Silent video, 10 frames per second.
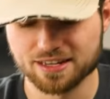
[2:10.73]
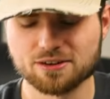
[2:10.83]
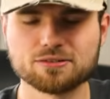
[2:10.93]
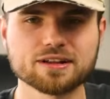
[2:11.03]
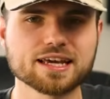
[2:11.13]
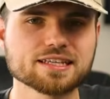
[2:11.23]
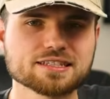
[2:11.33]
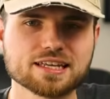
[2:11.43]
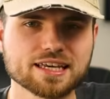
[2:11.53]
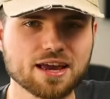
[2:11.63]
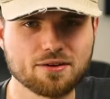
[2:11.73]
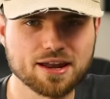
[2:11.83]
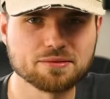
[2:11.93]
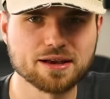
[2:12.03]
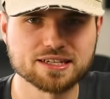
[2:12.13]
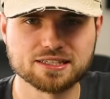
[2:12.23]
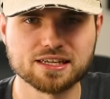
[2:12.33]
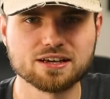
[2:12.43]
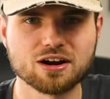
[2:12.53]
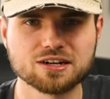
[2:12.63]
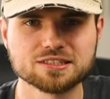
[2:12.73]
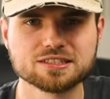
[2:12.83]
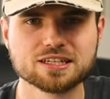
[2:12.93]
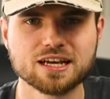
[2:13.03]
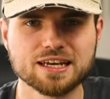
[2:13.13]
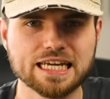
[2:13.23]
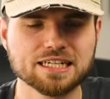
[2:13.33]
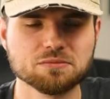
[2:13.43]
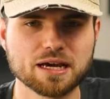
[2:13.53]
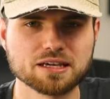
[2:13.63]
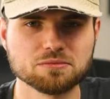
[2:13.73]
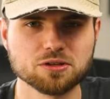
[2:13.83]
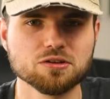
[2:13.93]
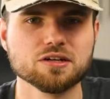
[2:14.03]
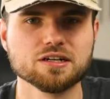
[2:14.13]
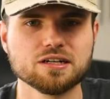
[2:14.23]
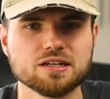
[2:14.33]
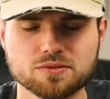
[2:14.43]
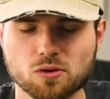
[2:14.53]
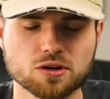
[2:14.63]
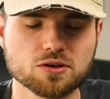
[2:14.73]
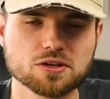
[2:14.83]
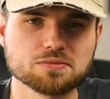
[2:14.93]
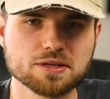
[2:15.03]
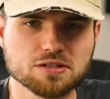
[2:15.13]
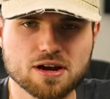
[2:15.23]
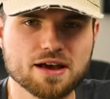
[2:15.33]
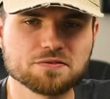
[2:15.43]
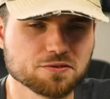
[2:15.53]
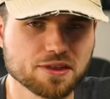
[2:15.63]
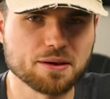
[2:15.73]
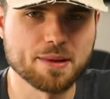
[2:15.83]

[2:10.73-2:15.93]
don't like sticking random SD cards into my computer or USB drives for that